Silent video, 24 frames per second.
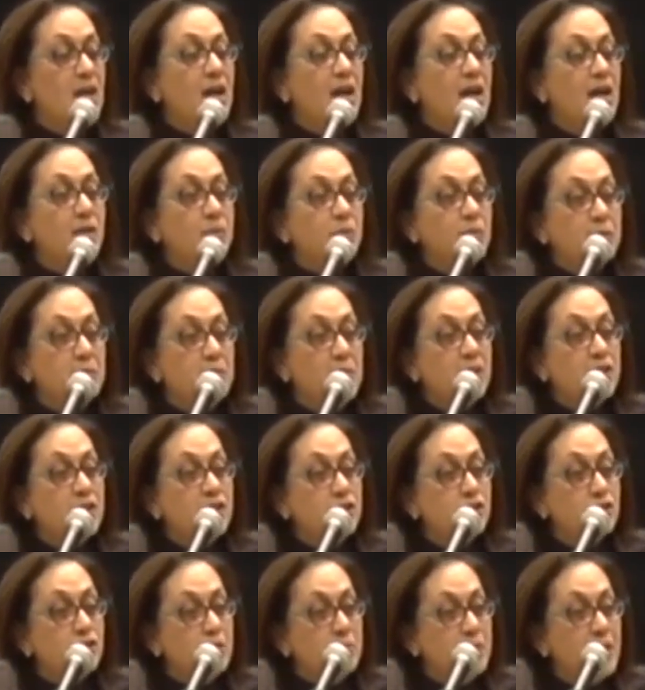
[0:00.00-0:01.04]
And we
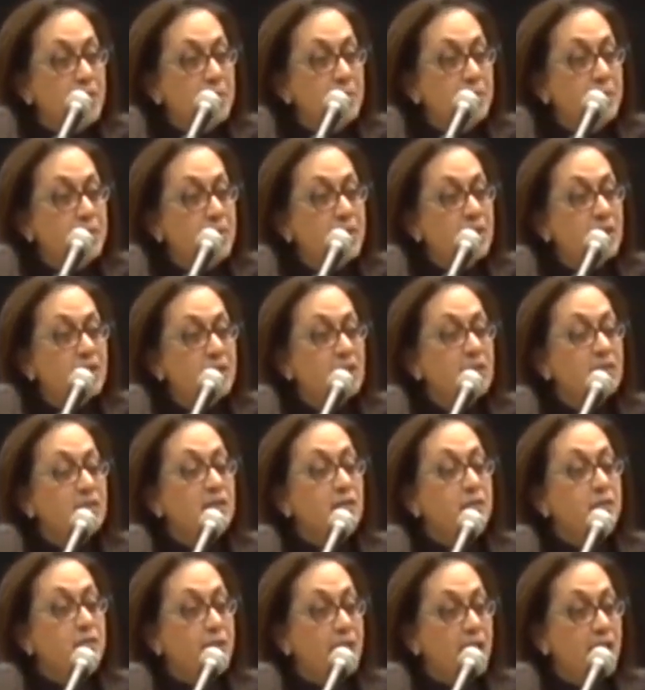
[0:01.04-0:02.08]
must remember that
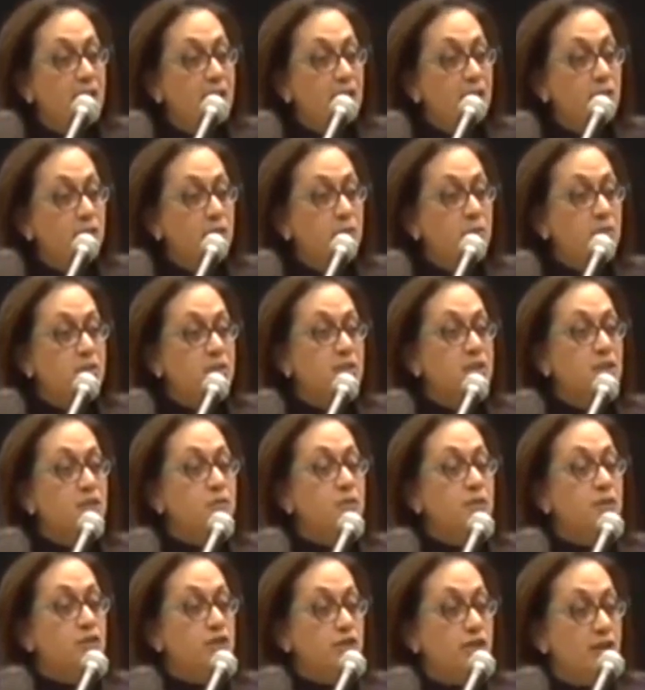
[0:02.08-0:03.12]
the values that
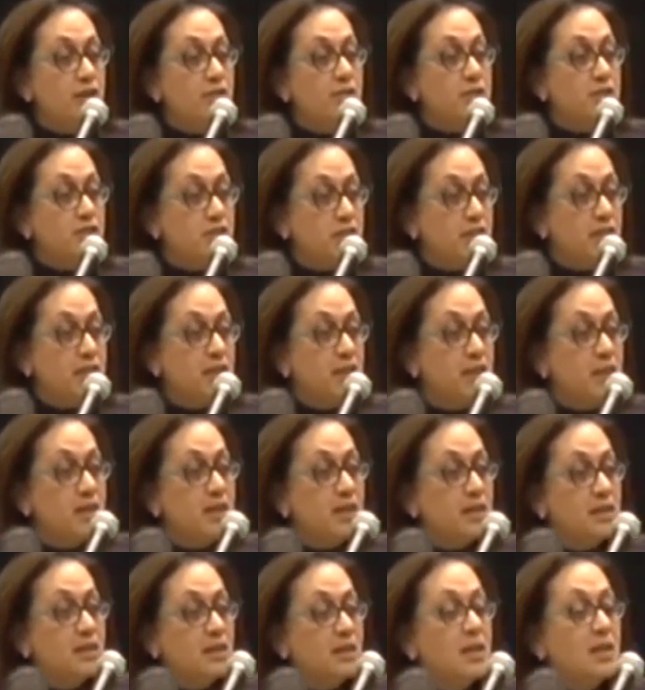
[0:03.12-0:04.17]
we cherish
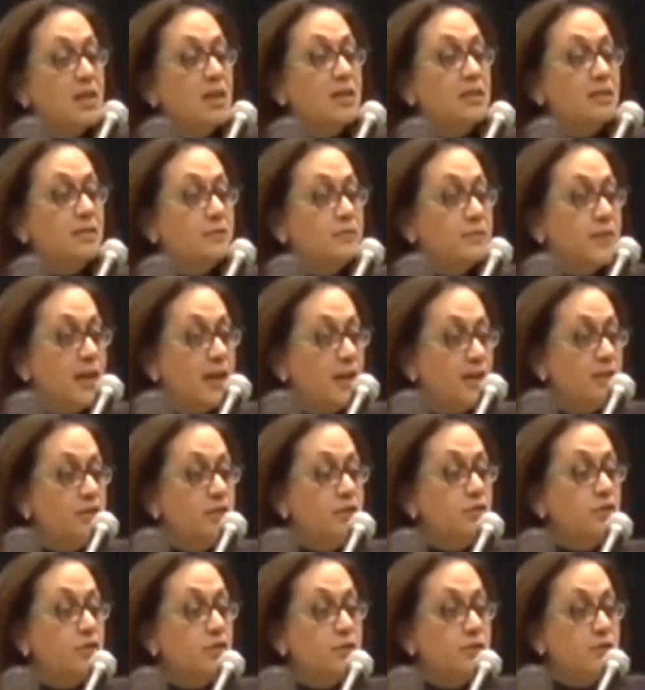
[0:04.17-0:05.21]
here, the
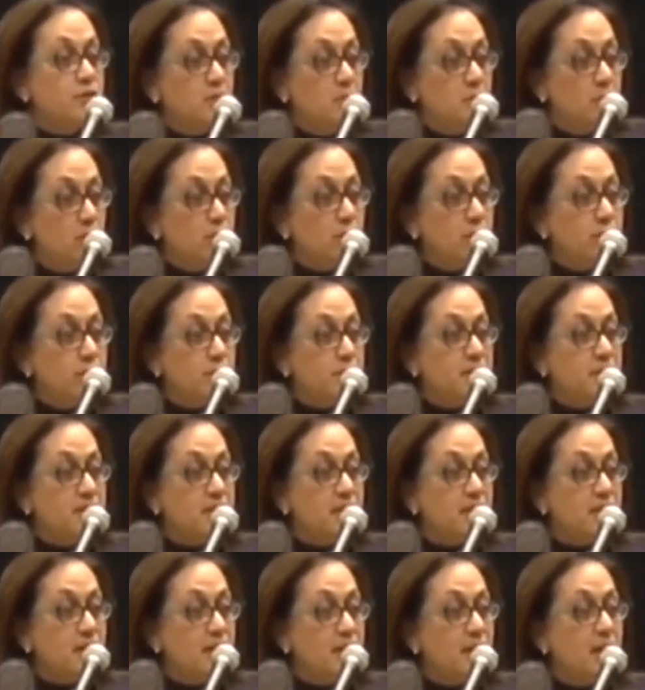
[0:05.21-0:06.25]
values of
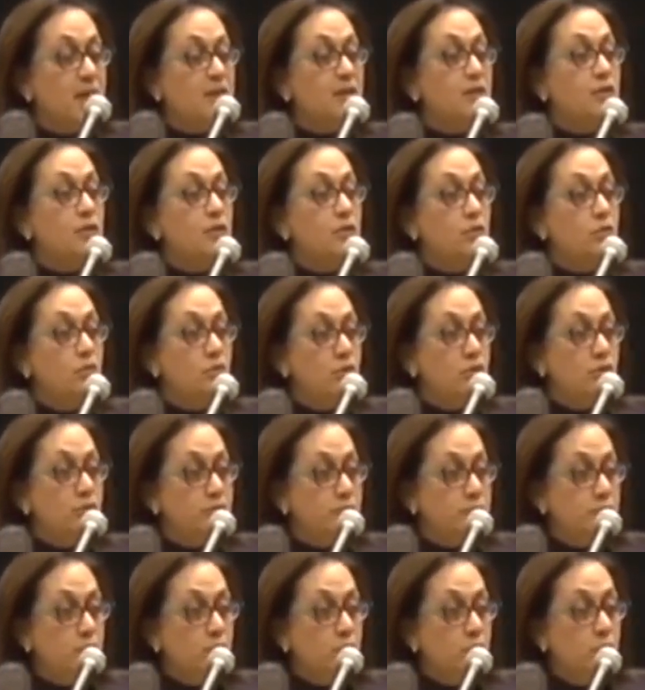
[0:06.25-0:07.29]
democracy and the rule
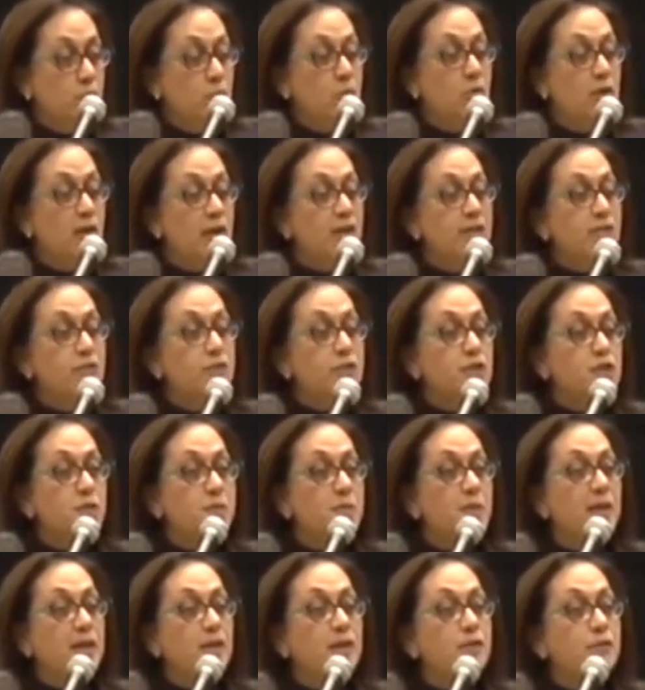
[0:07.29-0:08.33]
of law and
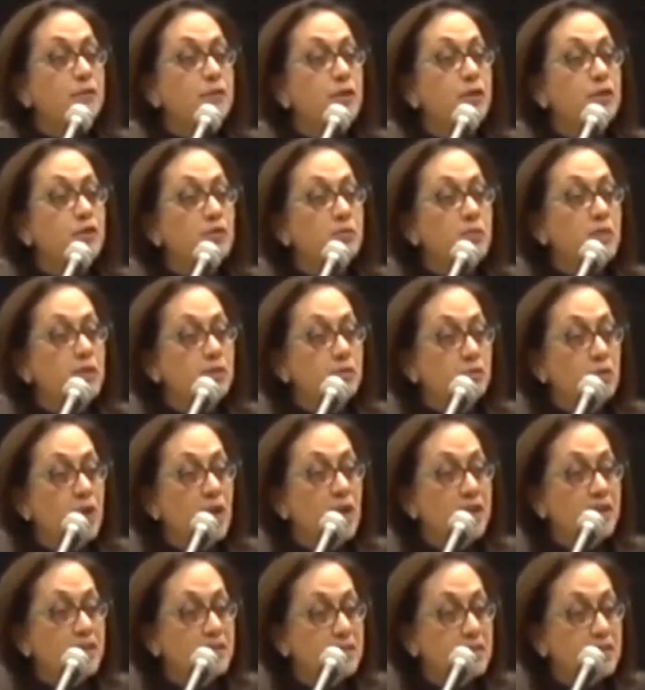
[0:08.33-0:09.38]
respect for human
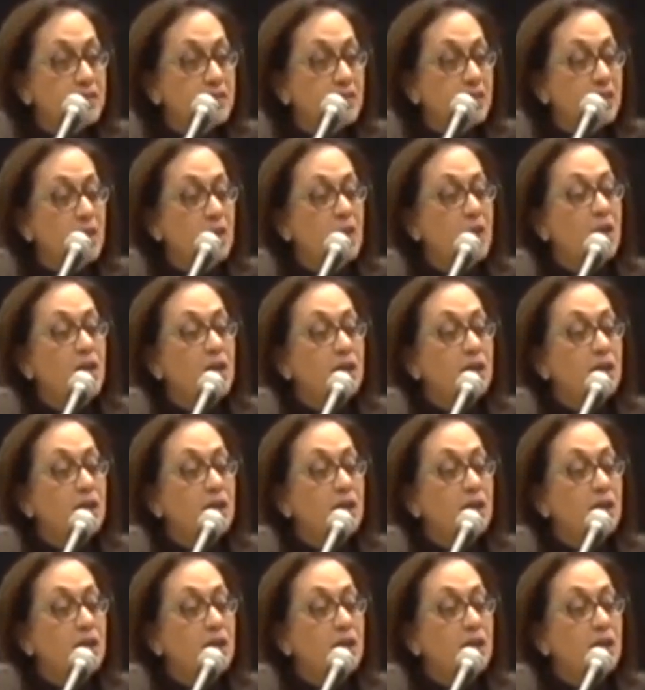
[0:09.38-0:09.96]
rights,